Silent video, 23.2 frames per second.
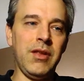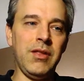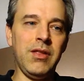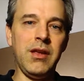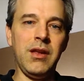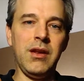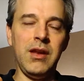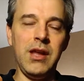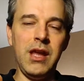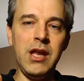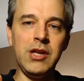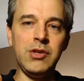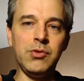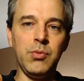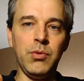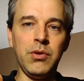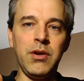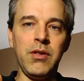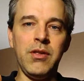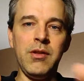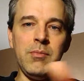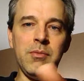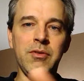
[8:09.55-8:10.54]
and then each
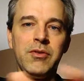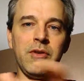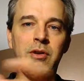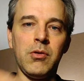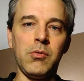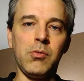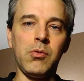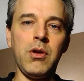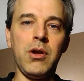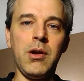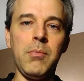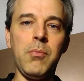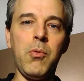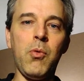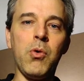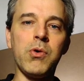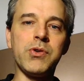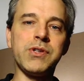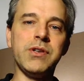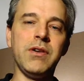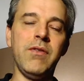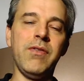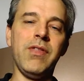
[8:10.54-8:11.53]
one of them is going to run a
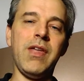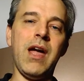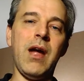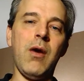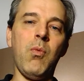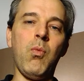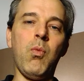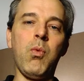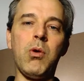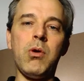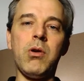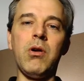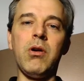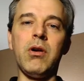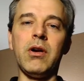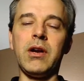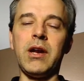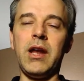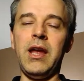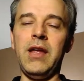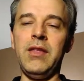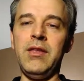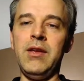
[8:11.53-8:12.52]
portion of that
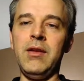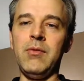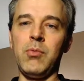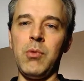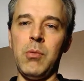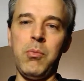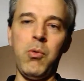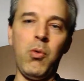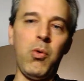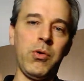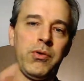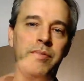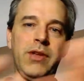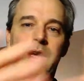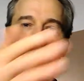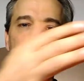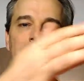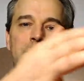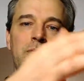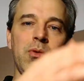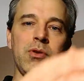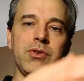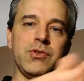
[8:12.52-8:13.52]
work and then report
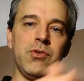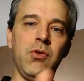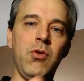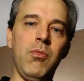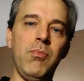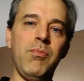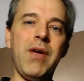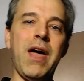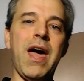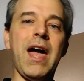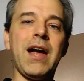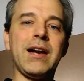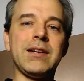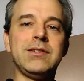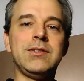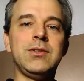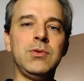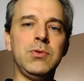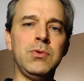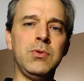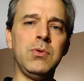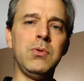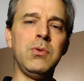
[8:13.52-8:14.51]
that result back
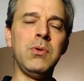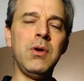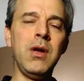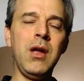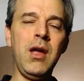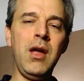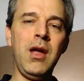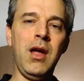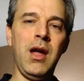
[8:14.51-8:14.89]
to